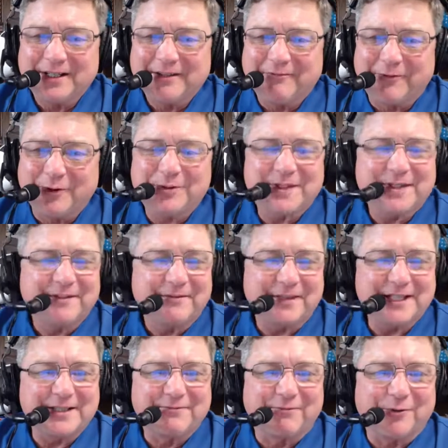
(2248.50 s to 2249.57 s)
Folks,
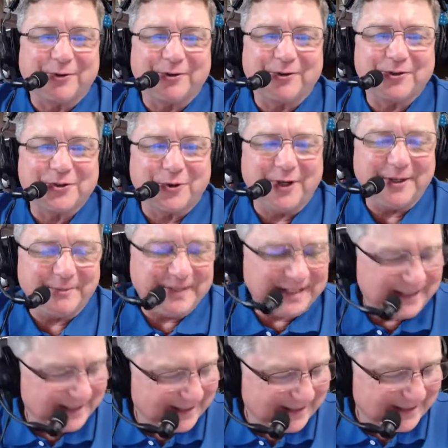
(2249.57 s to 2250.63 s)
thanks for joining
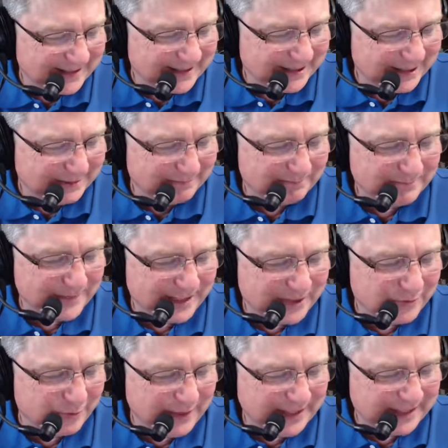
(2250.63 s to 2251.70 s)
me. And
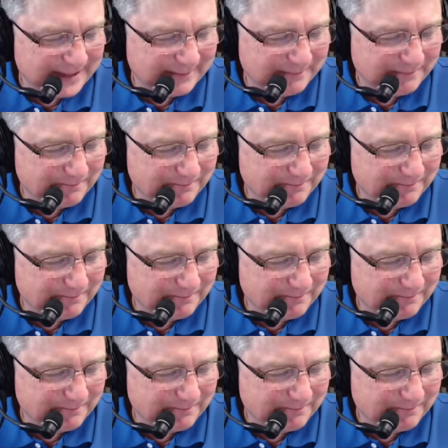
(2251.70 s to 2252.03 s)
next week,